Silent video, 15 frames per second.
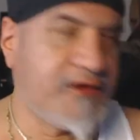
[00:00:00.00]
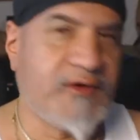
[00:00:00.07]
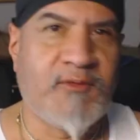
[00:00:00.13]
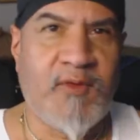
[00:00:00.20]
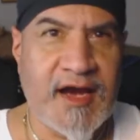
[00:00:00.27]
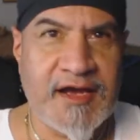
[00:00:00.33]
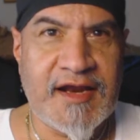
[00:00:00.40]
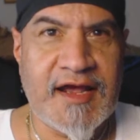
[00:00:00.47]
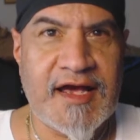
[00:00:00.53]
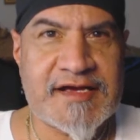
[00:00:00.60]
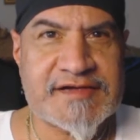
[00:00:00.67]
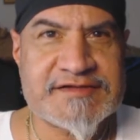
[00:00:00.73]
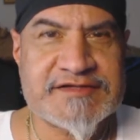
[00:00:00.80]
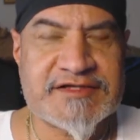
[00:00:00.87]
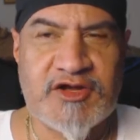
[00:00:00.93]
White
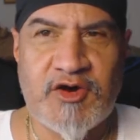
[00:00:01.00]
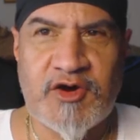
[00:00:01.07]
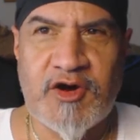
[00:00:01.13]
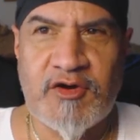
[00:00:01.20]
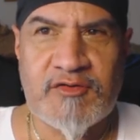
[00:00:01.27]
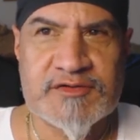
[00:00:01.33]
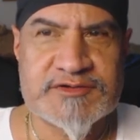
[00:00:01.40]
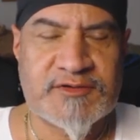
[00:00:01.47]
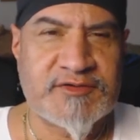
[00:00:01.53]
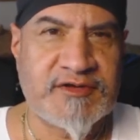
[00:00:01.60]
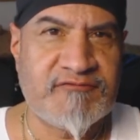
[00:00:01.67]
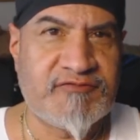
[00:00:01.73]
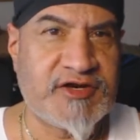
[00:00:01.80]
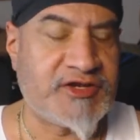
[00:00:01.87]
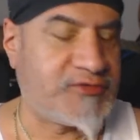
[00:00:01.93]
Axe logos or the
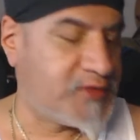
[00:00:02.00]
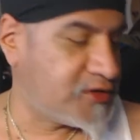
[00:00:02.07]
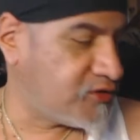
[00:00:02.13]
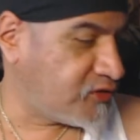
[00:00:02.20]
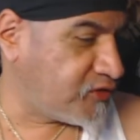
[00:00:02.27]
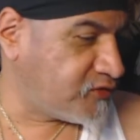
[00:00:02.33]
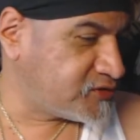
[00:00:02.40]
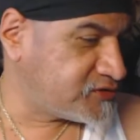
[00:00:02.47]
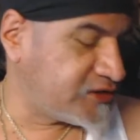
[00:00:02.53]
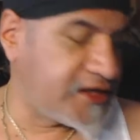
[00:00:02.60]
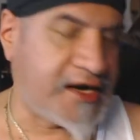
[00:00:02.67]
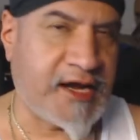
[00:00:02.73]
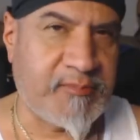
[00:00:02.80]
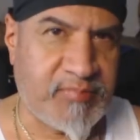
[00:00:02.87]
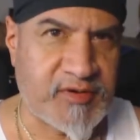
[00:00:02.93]
Infinite 3 logos
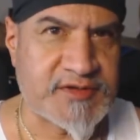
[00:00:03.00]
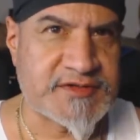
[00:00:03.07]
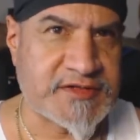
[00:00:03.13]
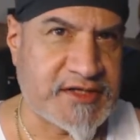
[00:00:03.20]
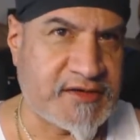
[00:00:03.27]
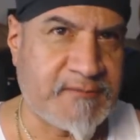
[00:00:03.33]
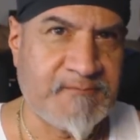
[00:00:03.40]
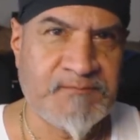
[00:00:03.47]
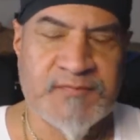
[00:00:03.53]
that I personally